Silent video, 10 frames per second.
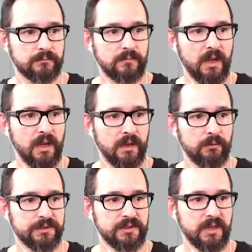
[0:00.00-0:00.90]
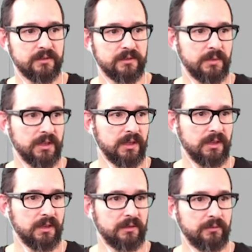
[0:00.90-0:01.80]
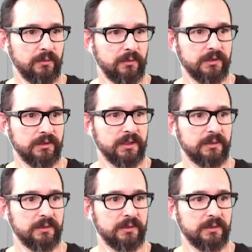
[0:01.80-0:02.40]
we'll start bringing that folder in.